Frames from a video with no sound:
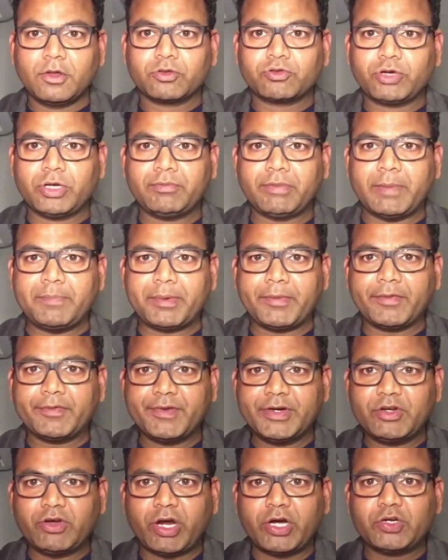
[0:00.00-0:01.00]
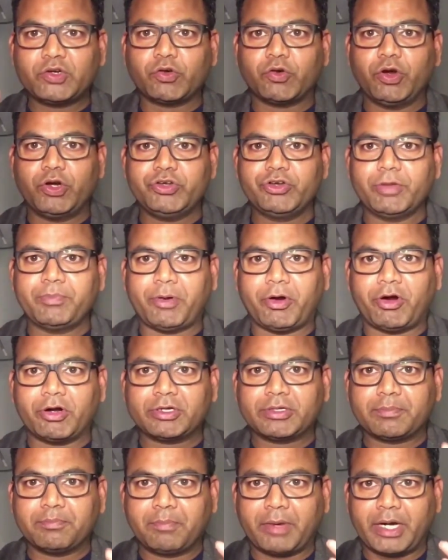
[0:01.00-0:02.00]
So in my previous video I told you
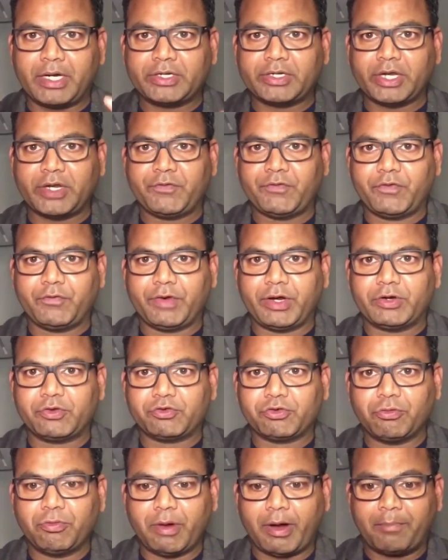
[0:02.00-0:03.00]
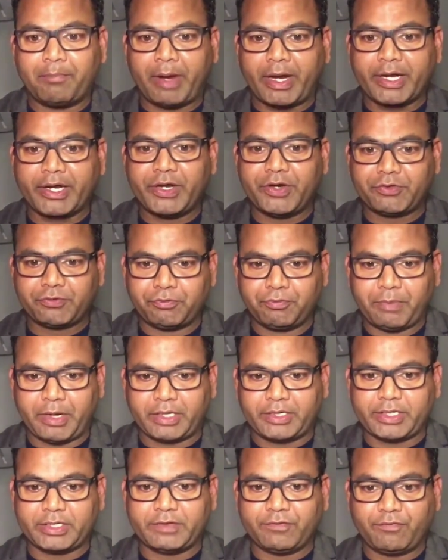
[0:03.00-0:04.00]
about Malta if you want to uh, migrate to
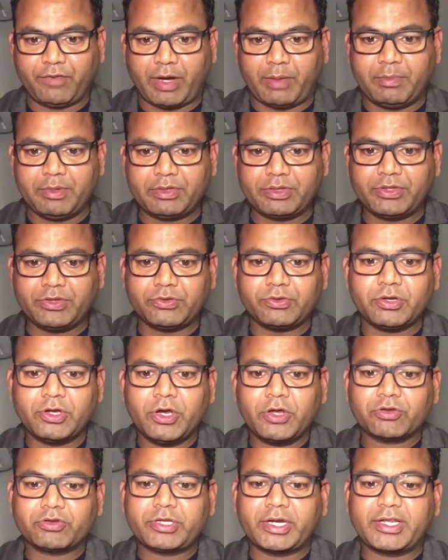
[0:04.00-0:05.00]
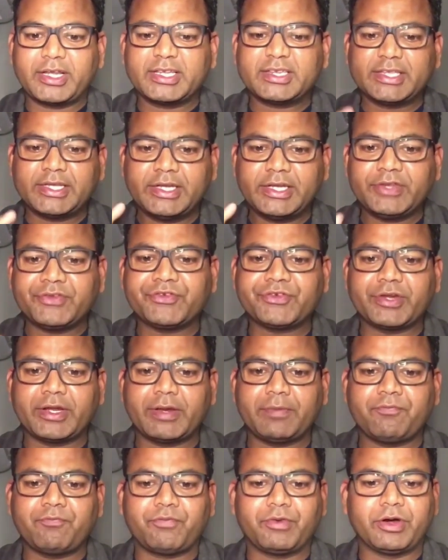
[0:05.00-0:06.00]
Malta as a pharmacist. There is a three
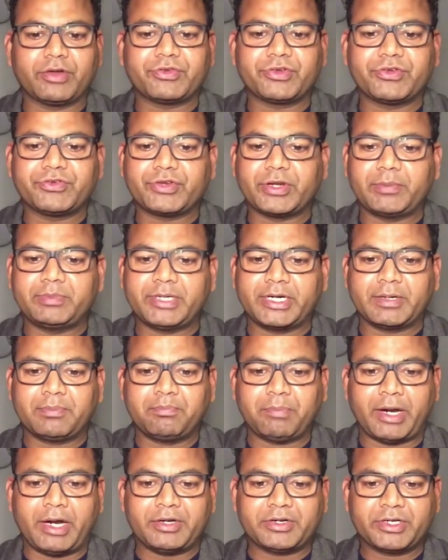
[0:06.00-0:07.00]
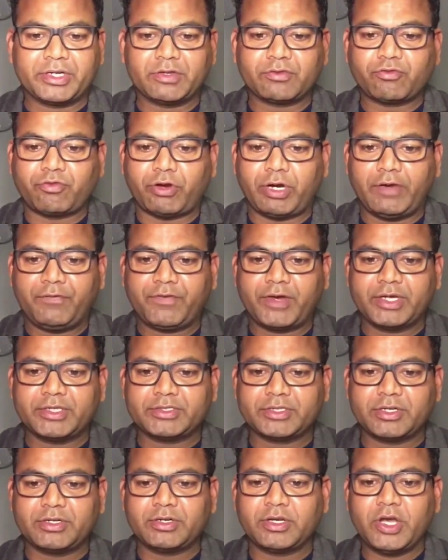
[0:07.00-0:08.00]
step. First step that Malta is
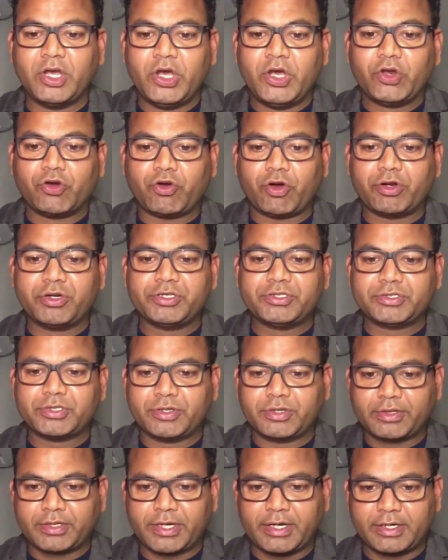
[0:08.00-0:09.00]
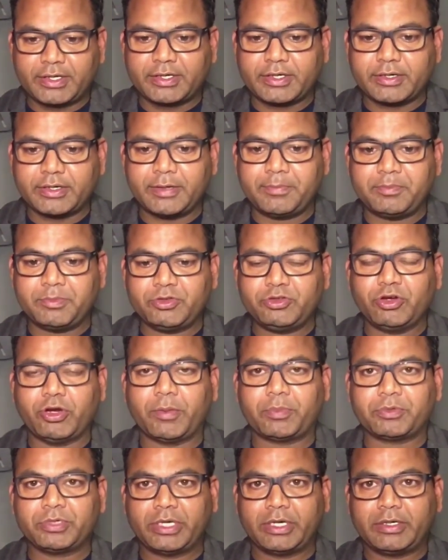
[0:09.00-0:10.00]
qualification recognition center. You
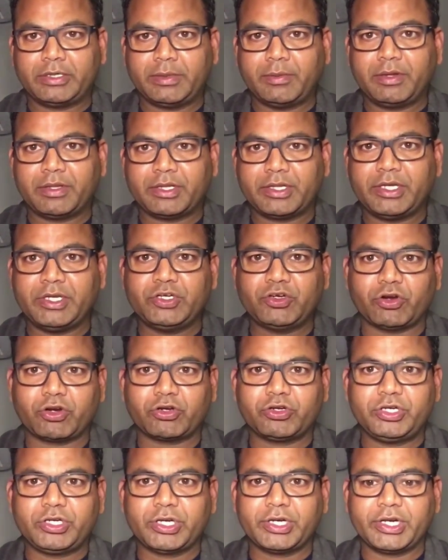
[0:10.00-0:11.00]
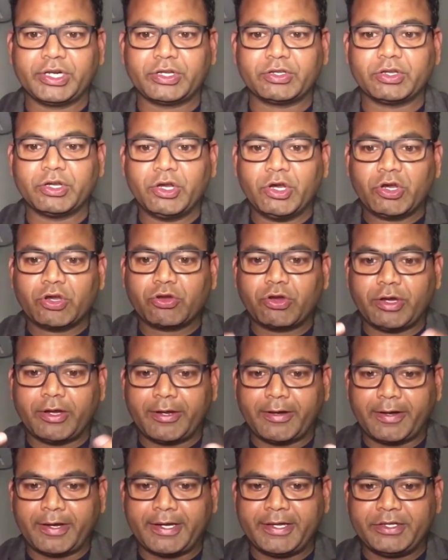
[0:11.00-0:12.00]
have they, will see your degrees
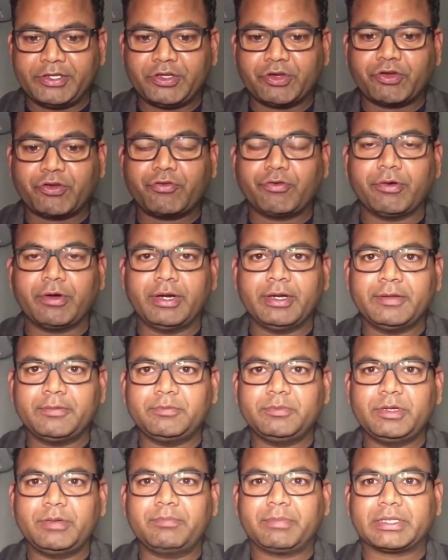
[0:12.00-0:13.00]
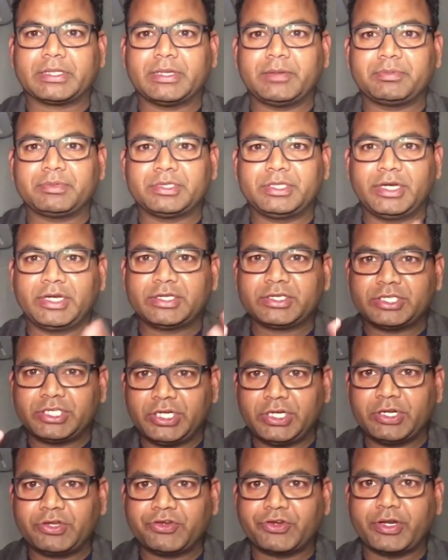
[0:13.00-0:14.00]
uh, is equal matlab there
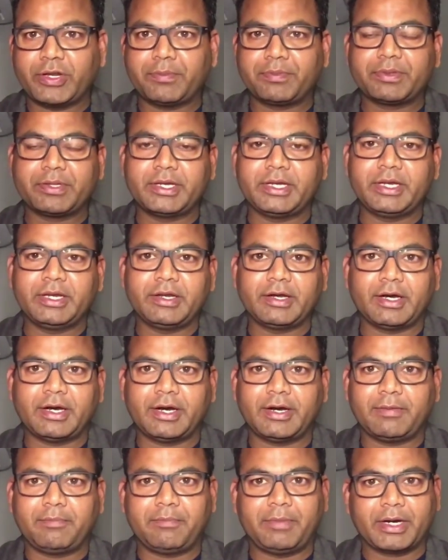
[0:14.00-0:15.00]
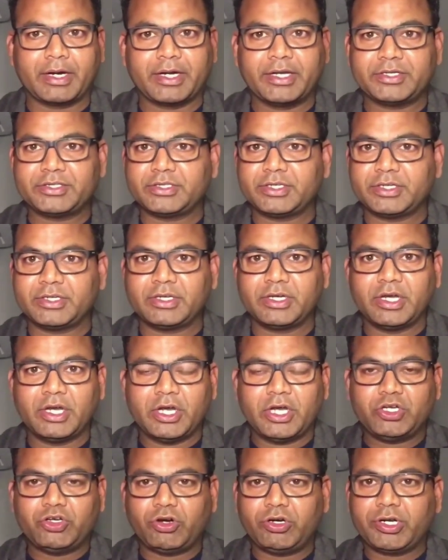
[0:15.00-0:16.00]
three steps hain uh,
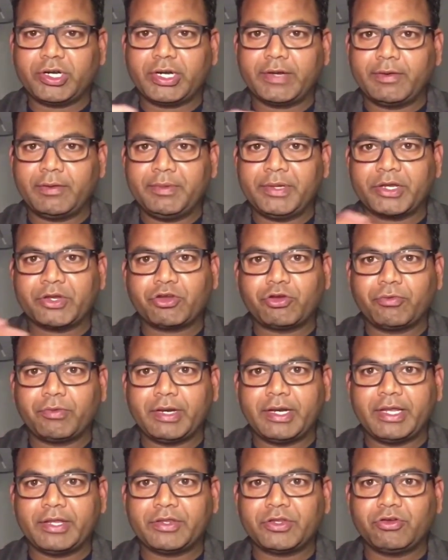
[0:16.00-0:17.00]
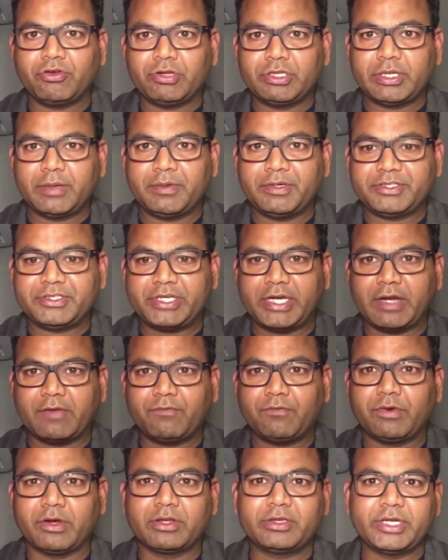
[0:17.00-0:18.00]
your degree will be equivalence you know they will check
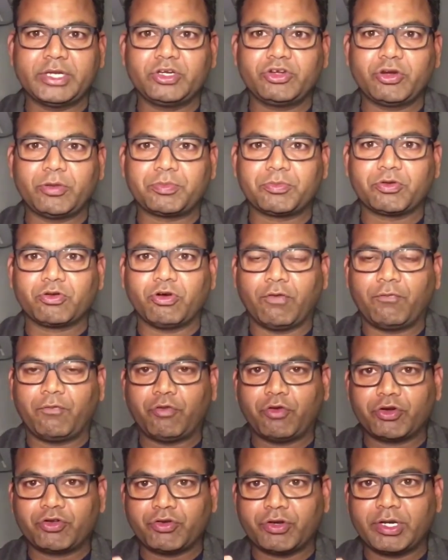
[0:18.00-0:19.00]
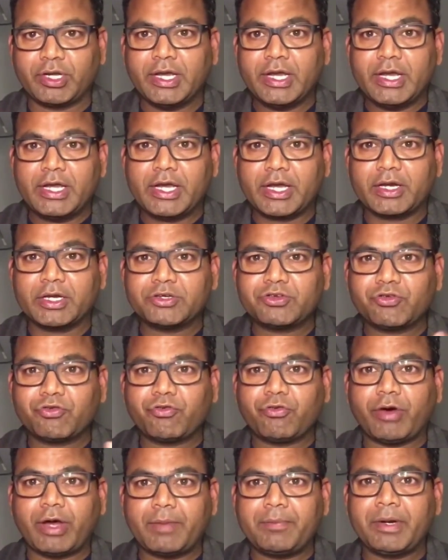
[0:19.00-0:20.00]
first then you have to go for your english
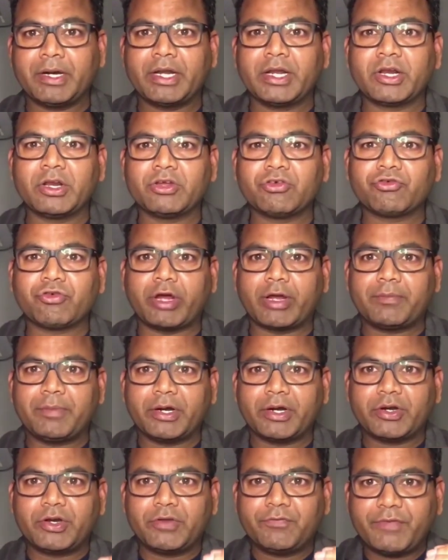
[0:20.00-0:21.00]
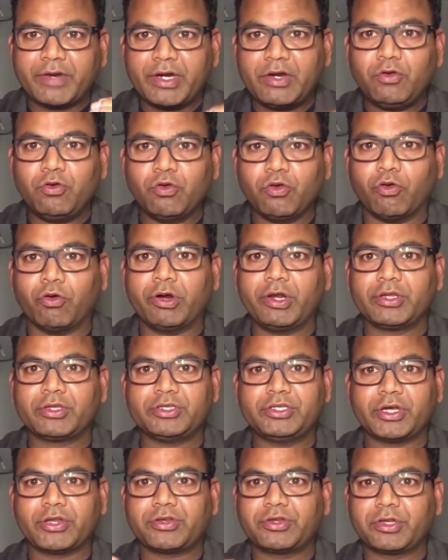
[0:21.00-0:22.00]
requirement english requirement is very low
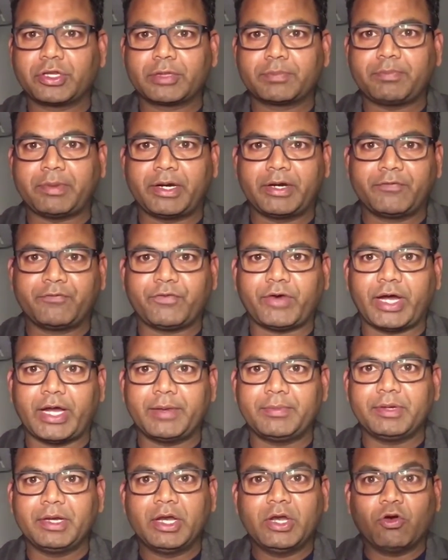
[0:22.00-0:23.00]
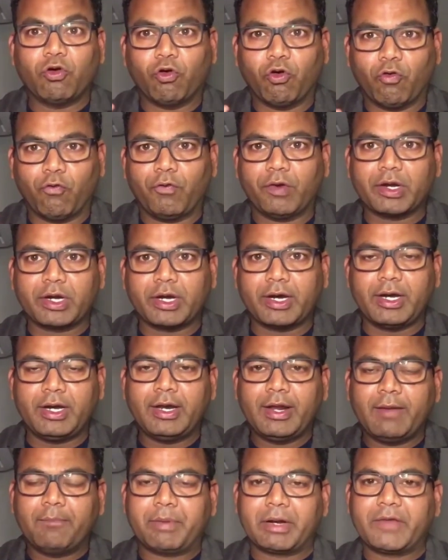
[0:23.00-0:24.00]
it's just 6.5 overall
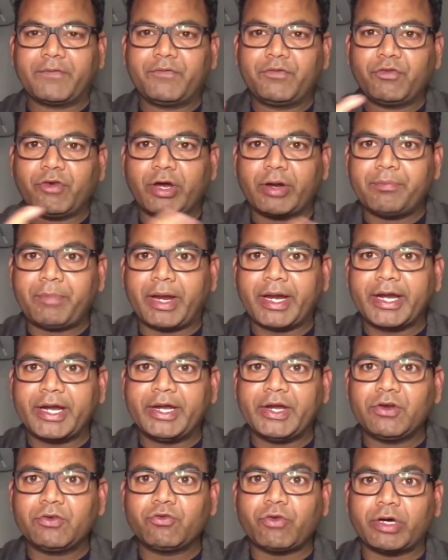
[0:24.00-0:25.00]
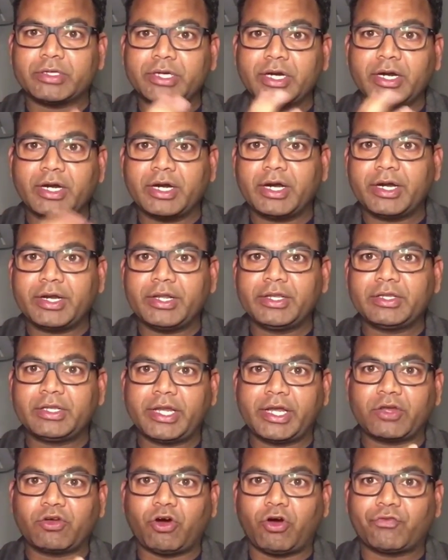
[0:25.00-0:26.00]
but if you are migrating to other countries
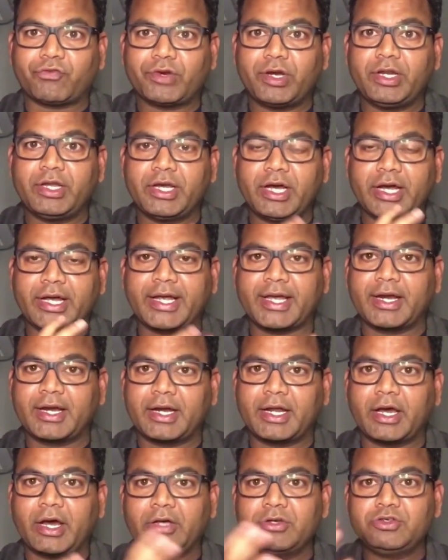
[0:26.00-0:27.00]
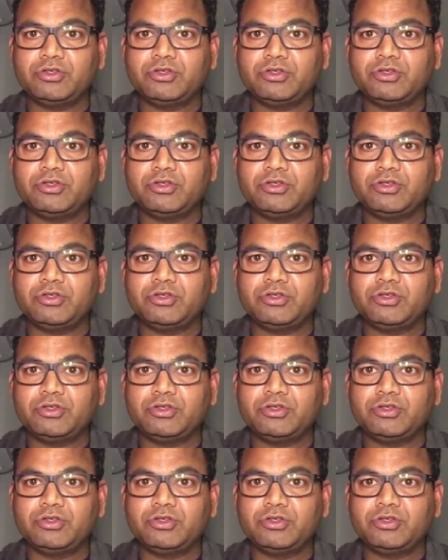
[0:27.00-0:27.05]
like australia canada